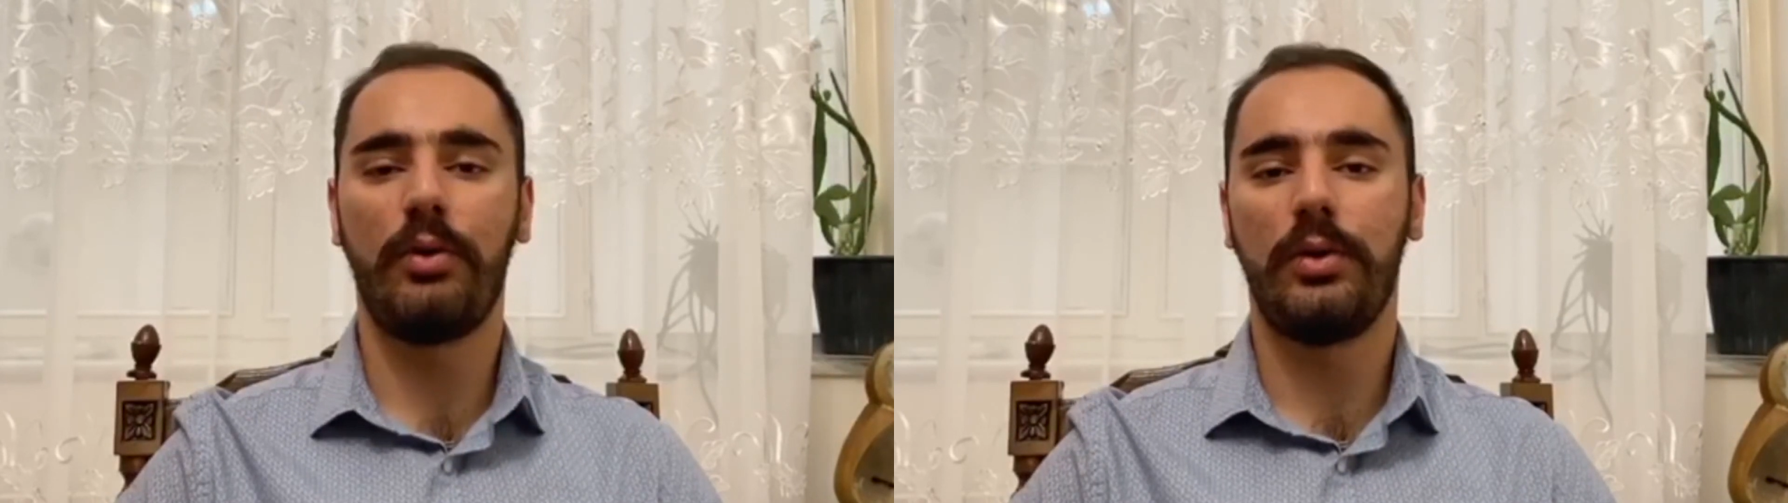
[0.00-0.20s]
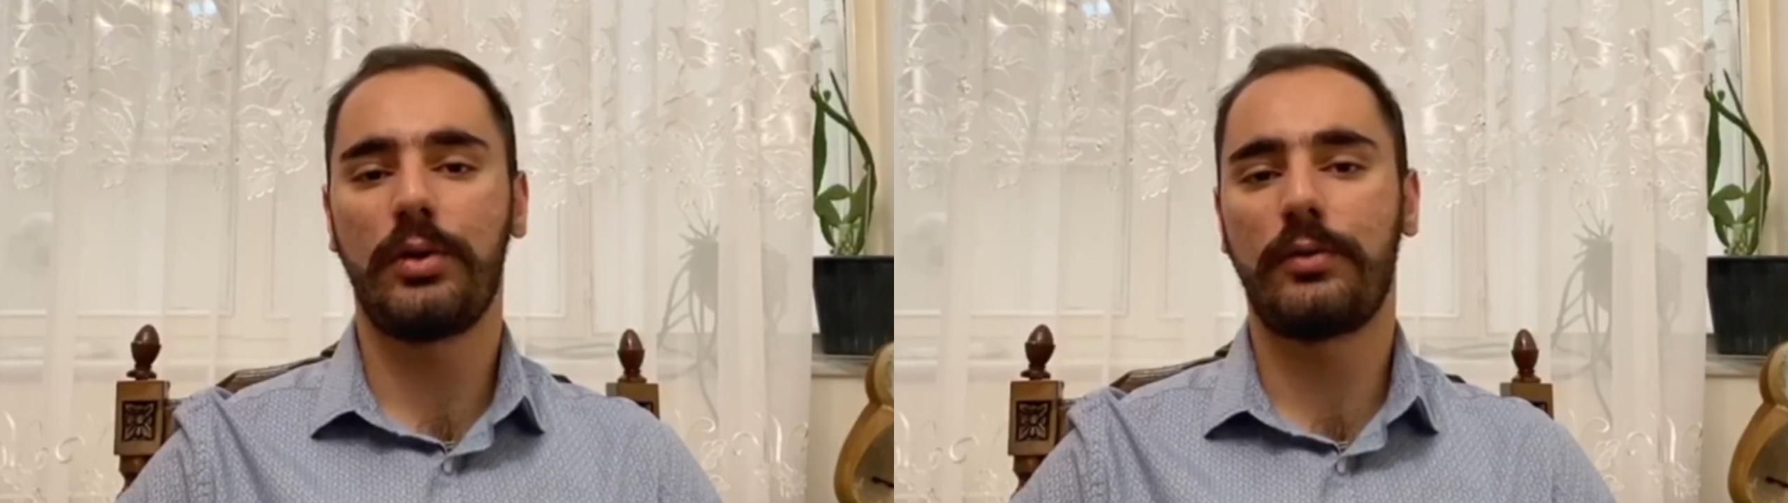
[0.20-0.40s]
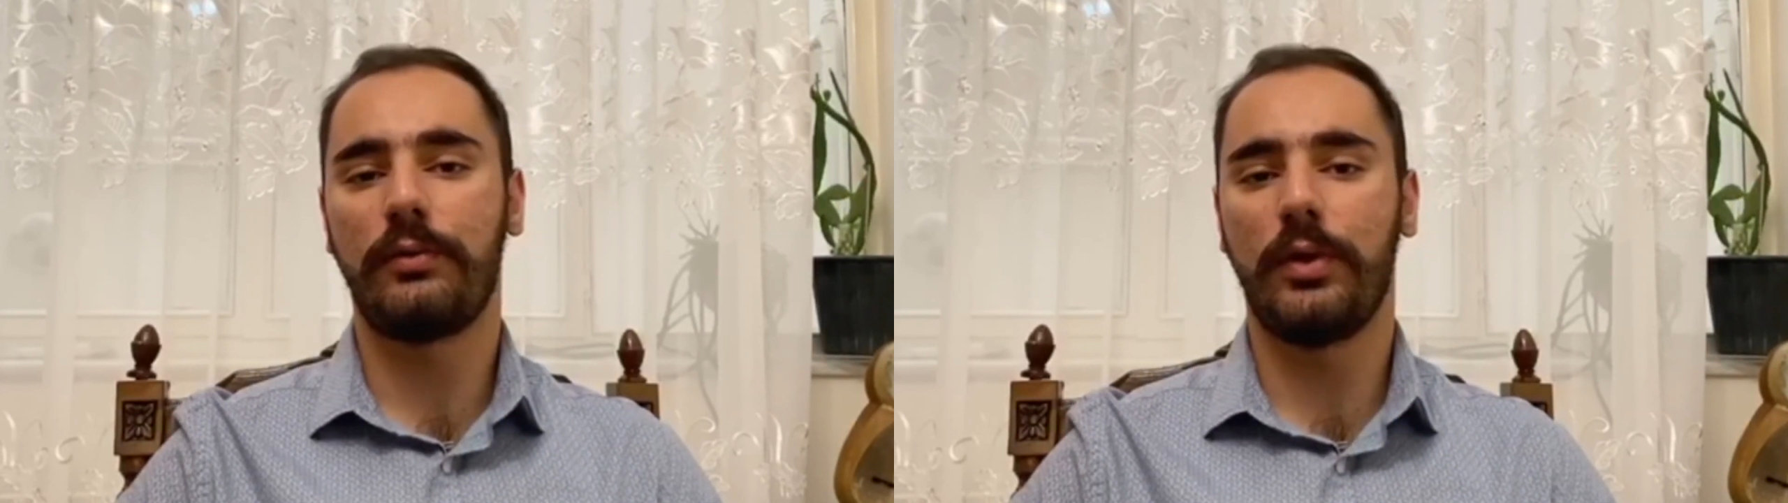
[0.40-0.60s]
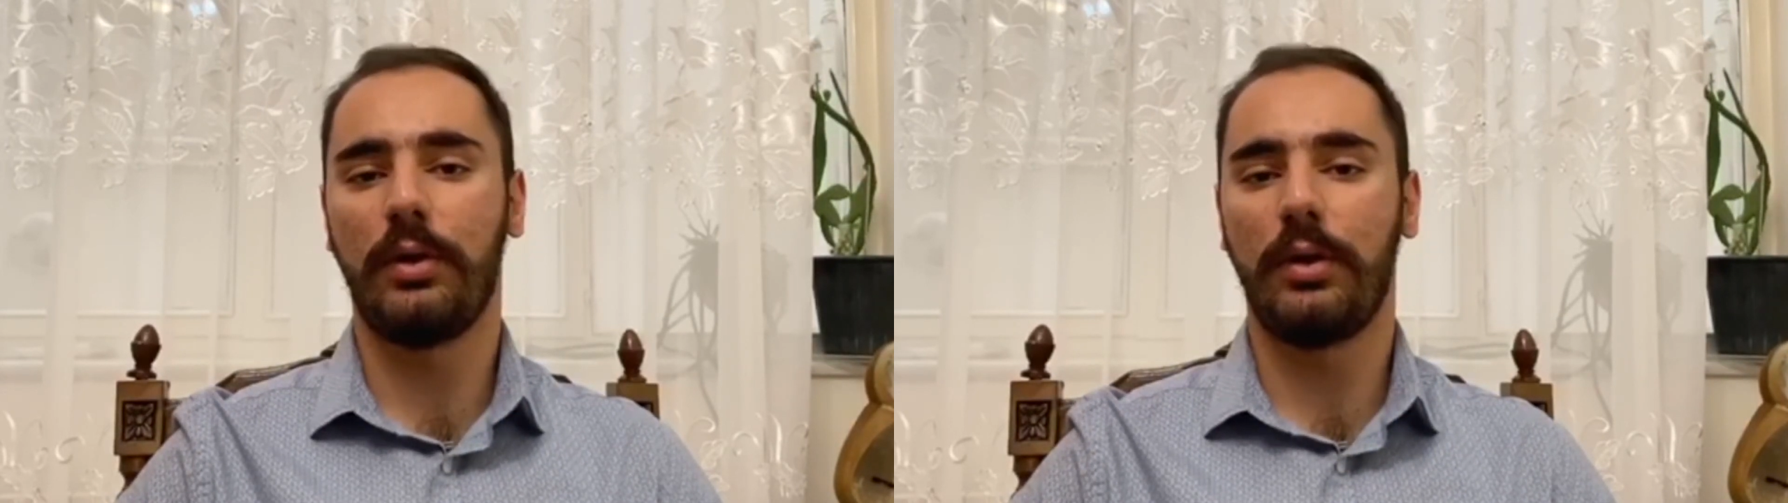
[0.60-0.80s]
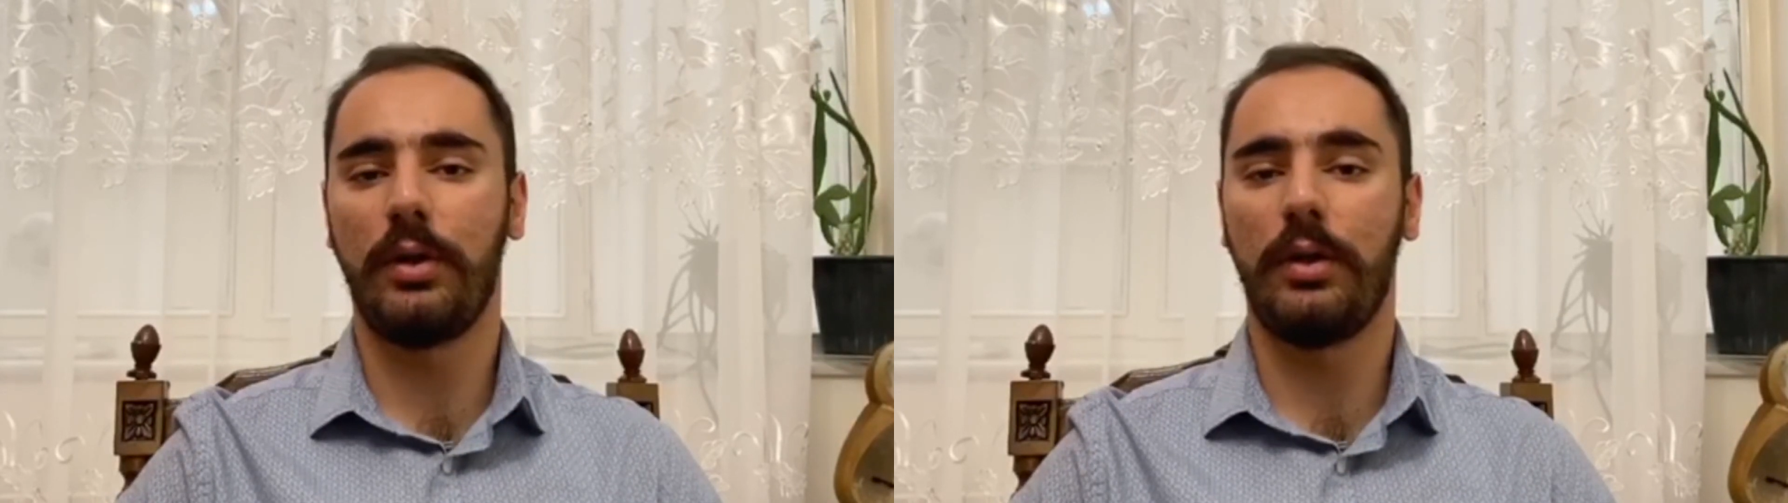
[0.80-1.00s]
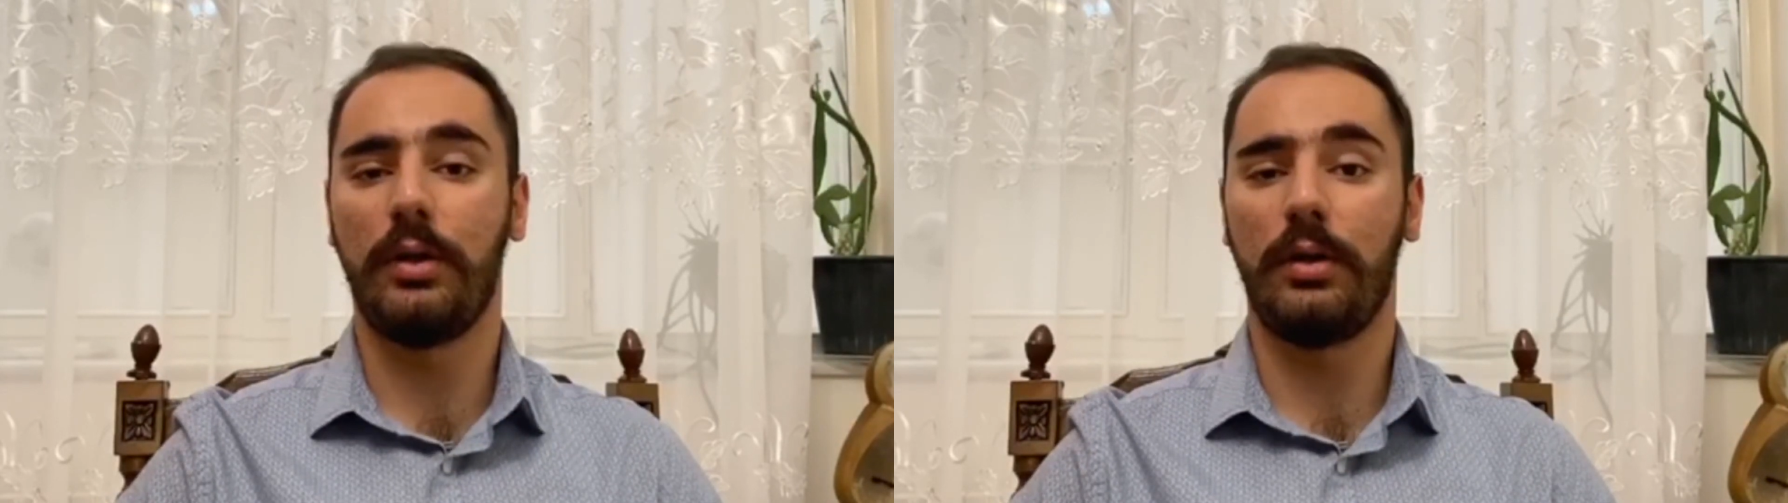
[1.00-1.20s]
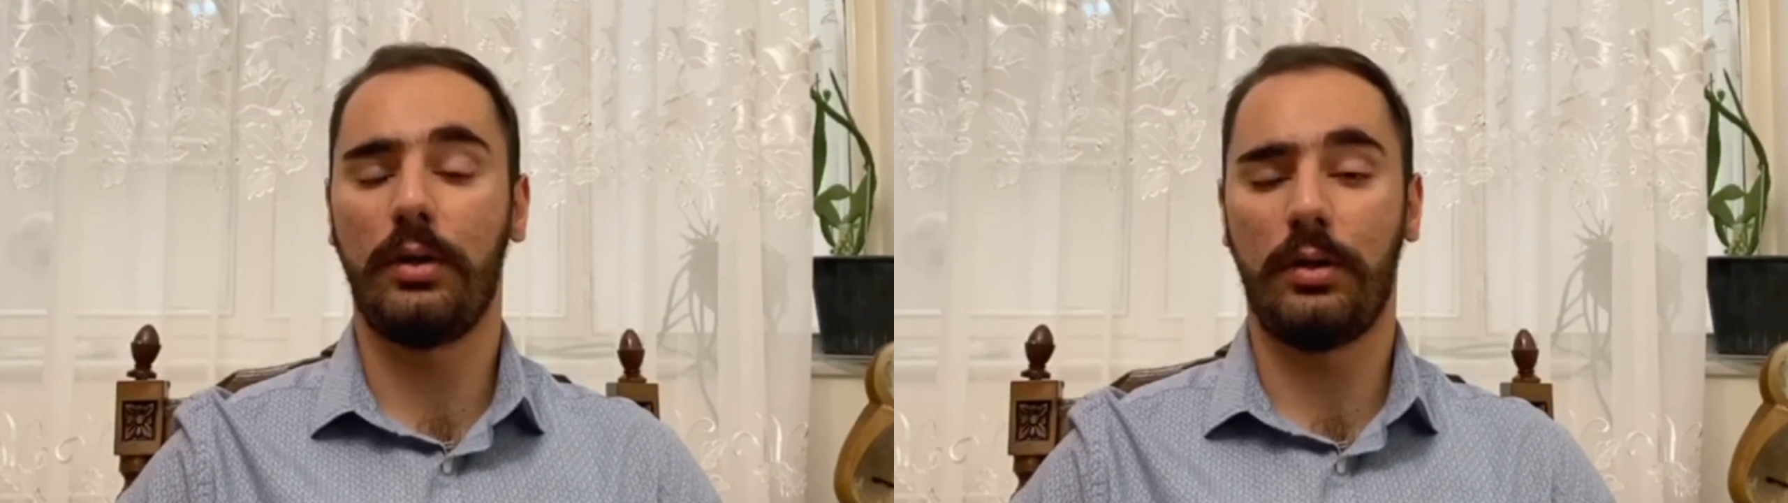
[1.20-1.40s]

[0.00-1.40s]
useful